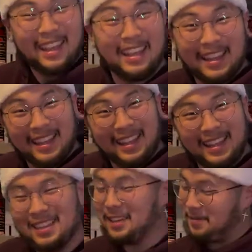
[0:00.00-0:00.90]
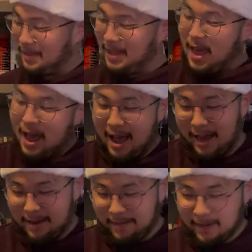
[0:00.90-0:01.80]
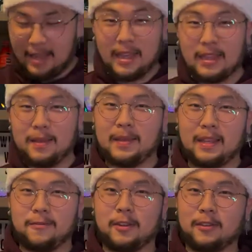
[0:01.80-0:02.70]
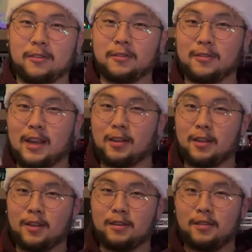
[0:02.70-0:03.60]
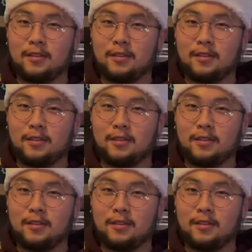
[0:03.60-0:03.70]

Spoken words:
You know what I mean? Let me get a free cruise ride, though.